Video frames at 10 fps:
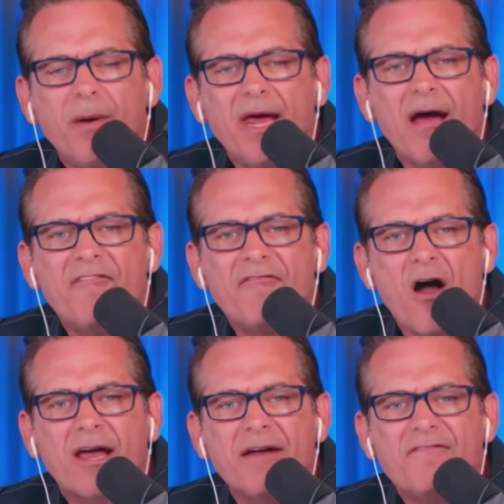be a
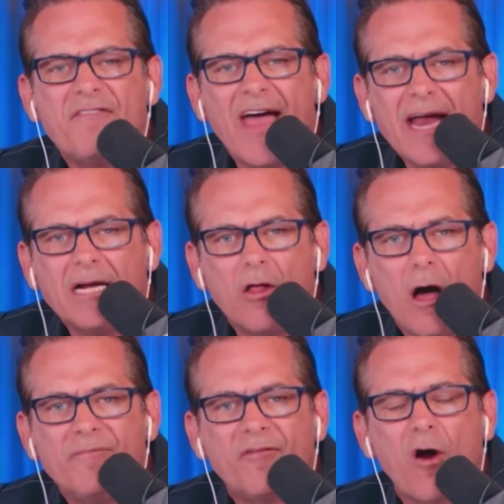fucking fan
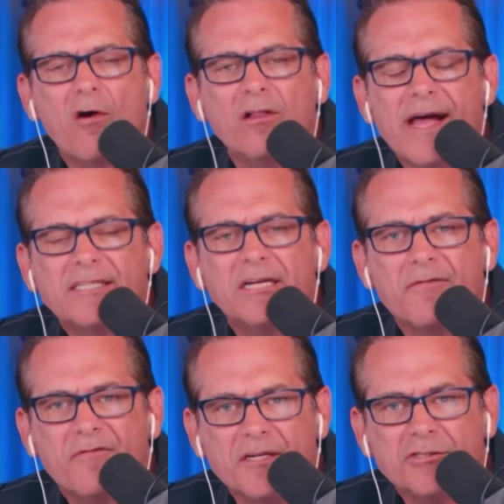club for our elected
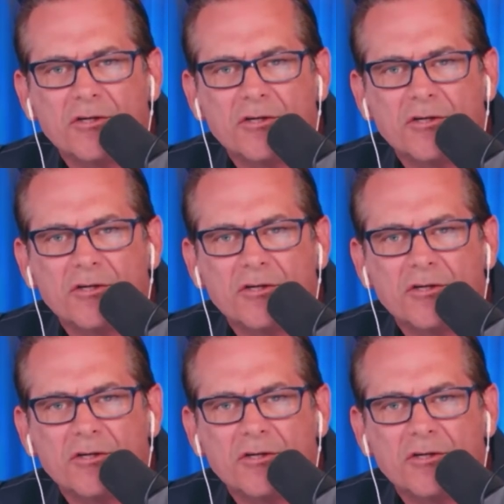officials.